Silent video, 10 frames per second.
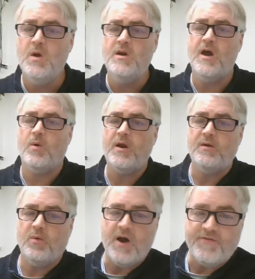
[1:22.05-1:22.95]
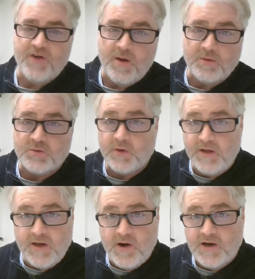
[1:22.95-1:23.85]
Now, what I thought was
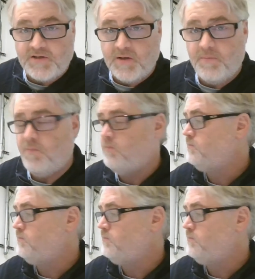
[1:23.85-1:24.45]
really interesting